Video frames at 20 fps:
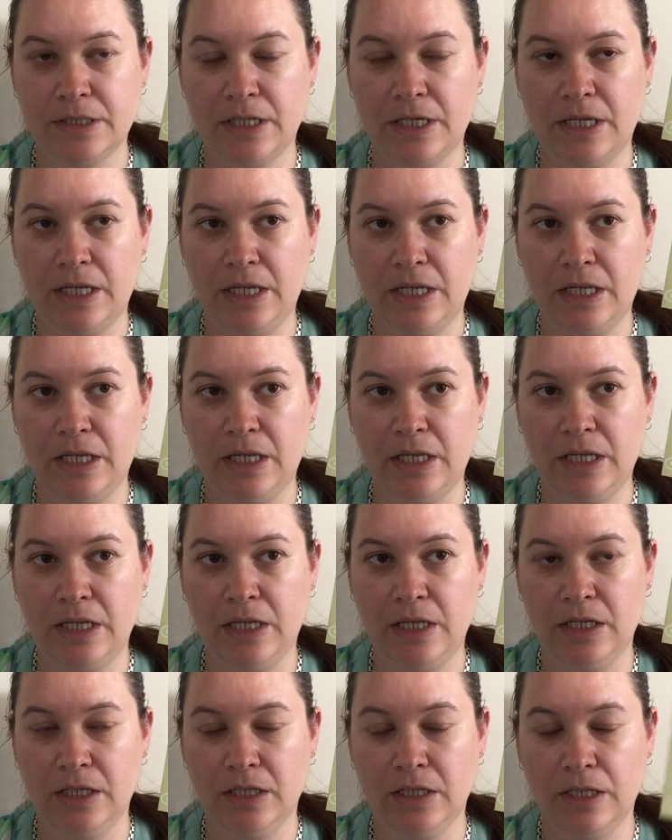
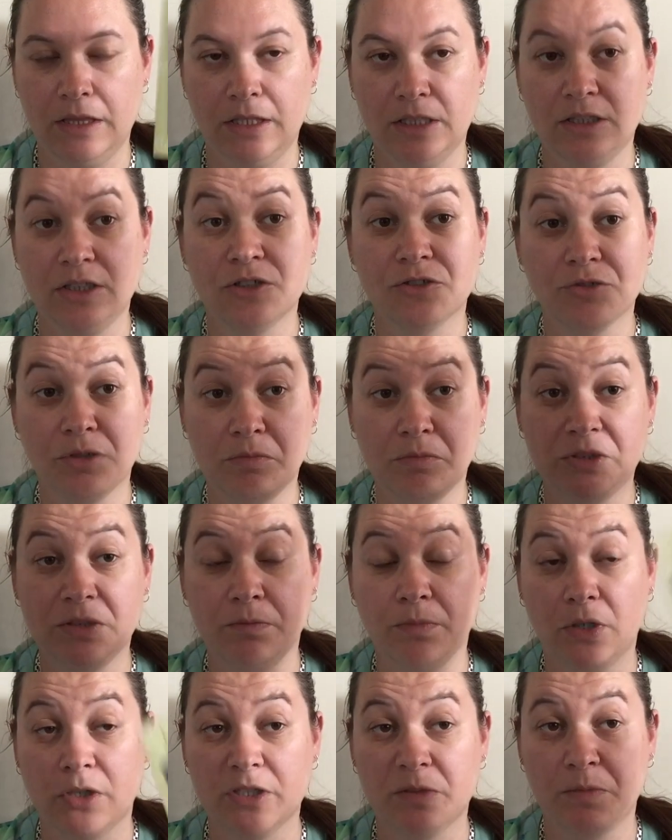in the description
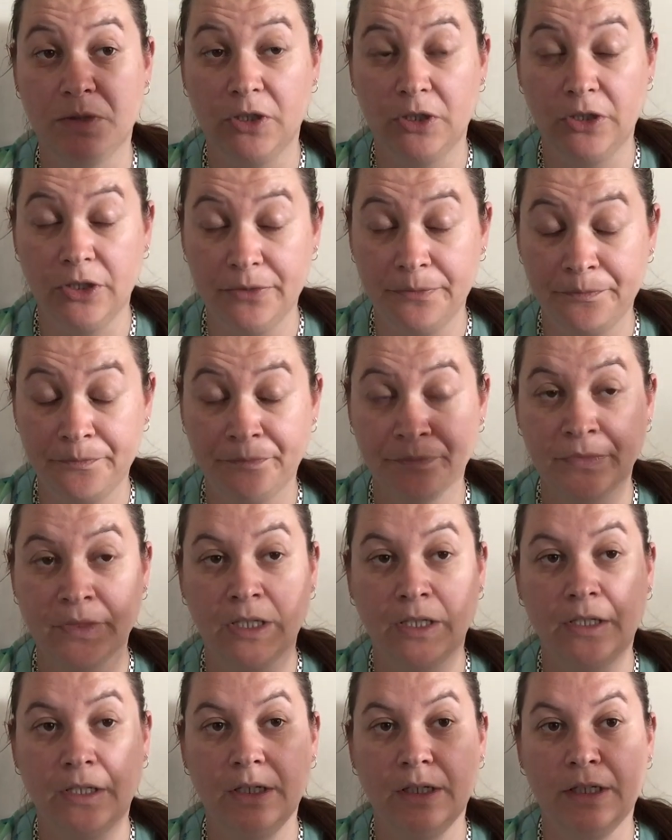box below.
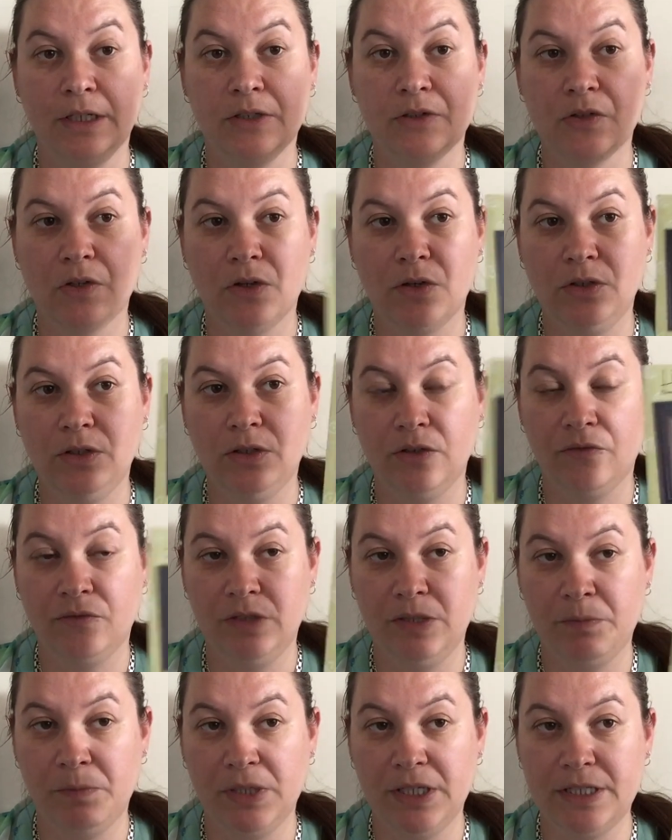So if
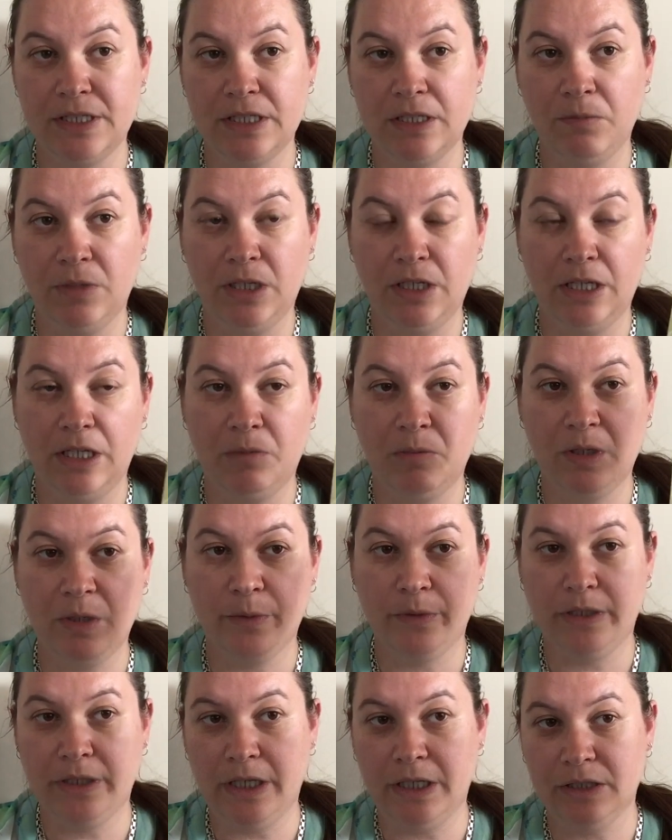you please send me an email
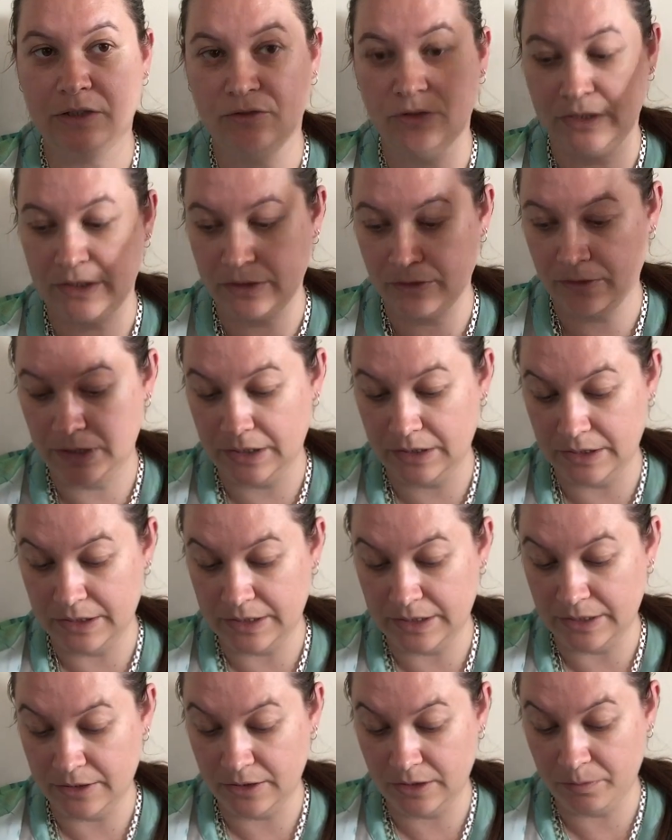with your address, I'll get this
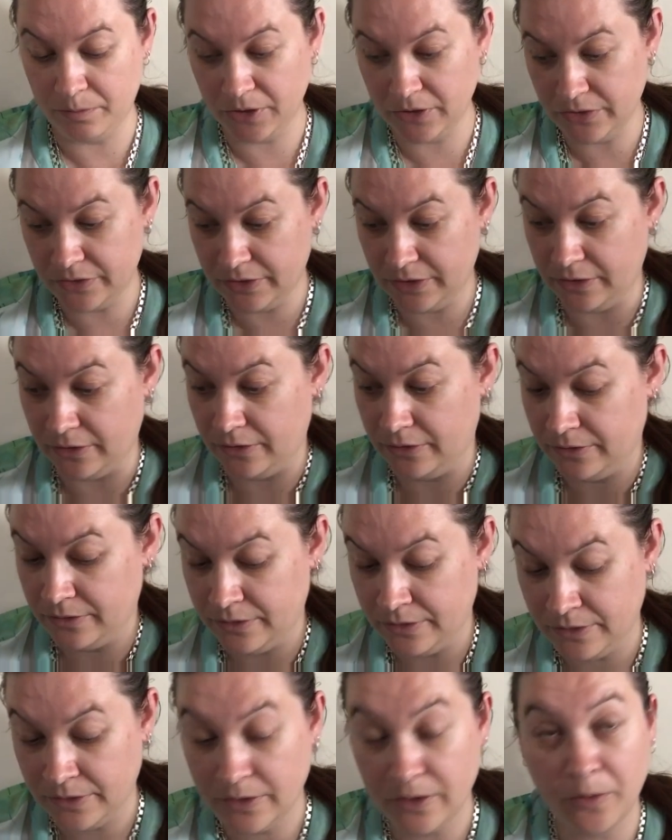out in the post to you.
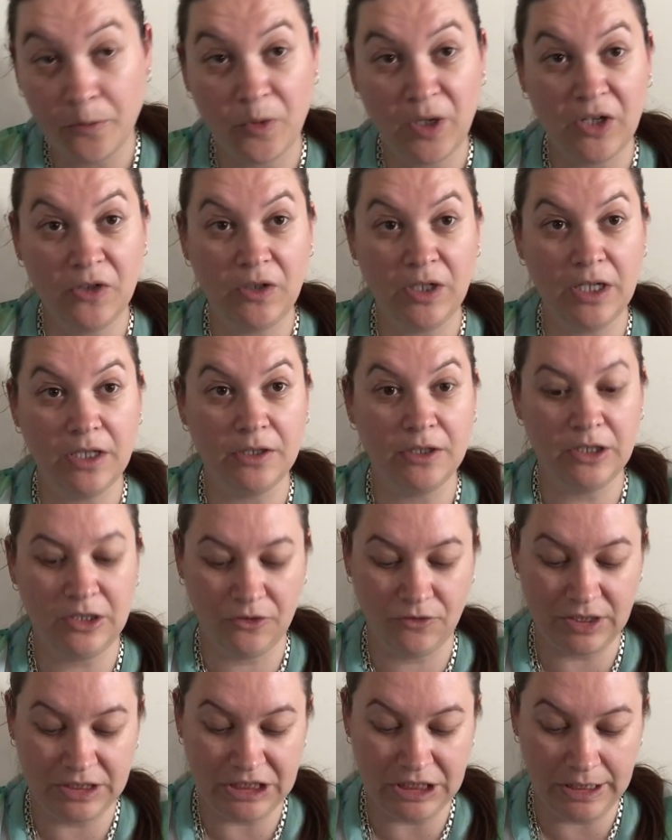So well done,
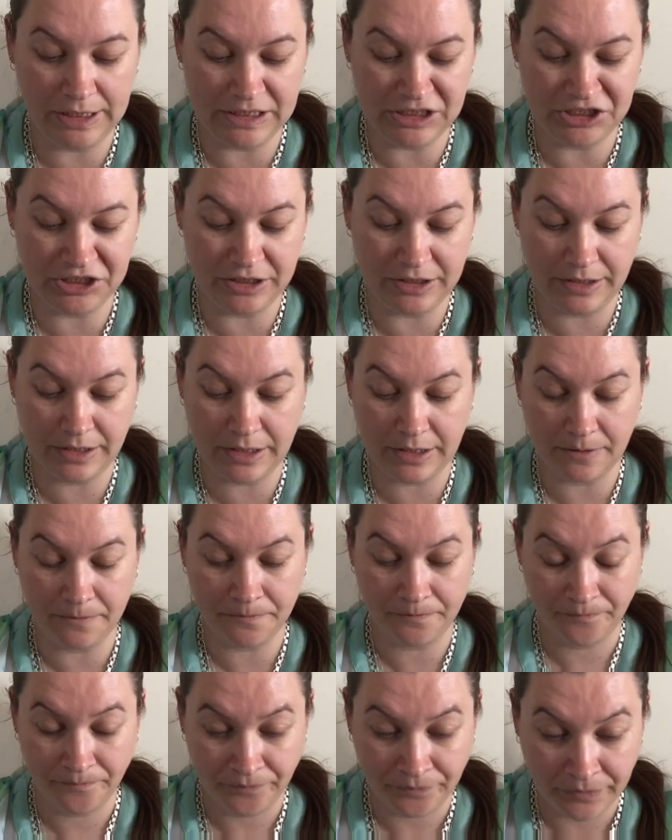congratulations.
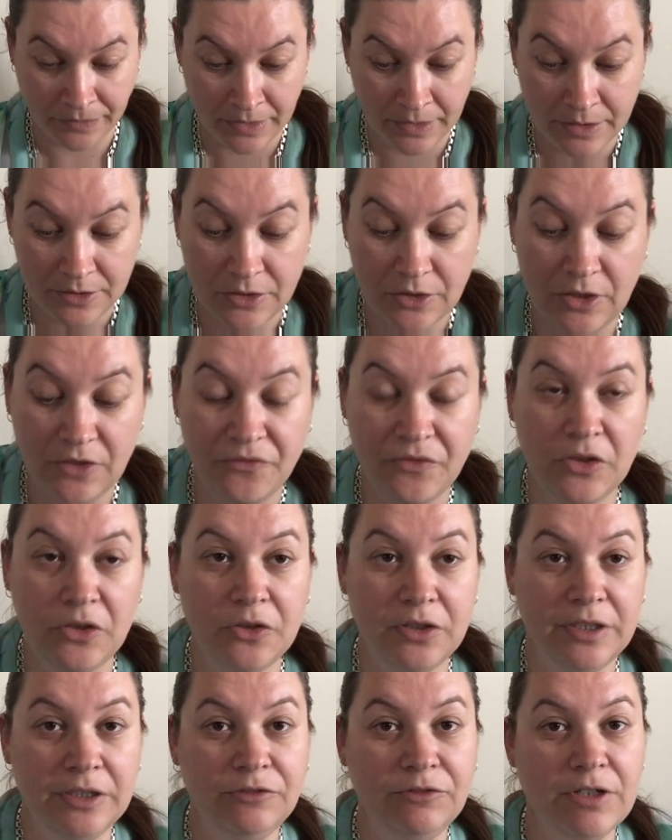So if you're not
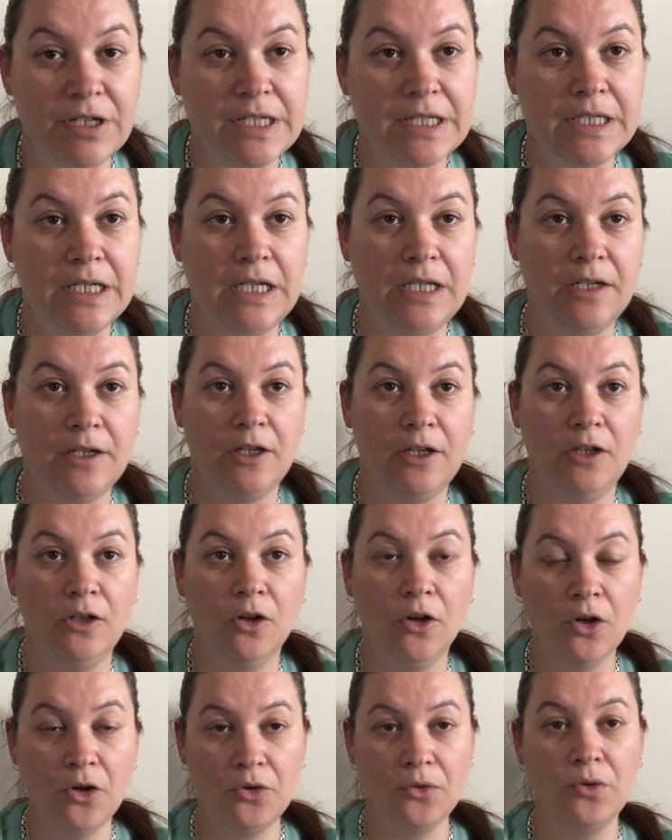interested in
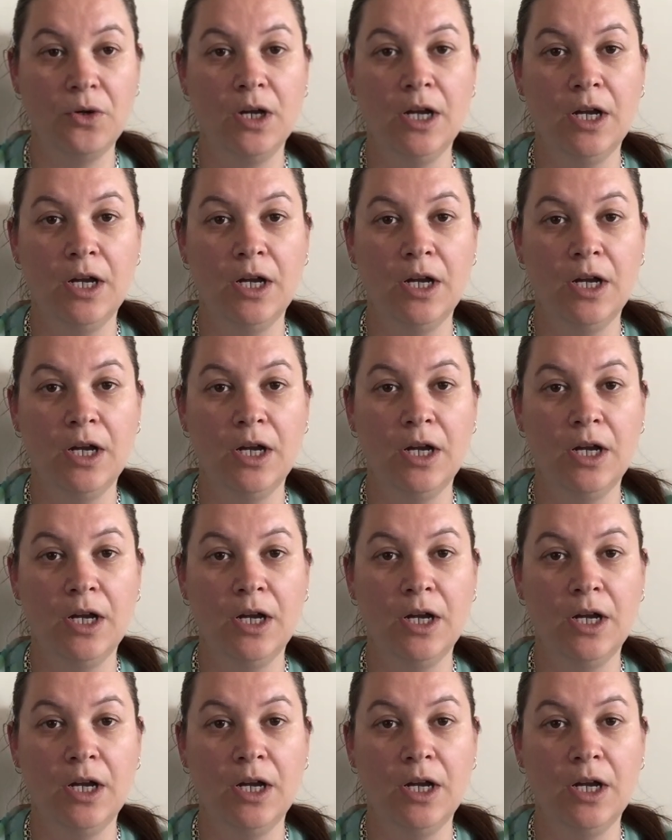haul,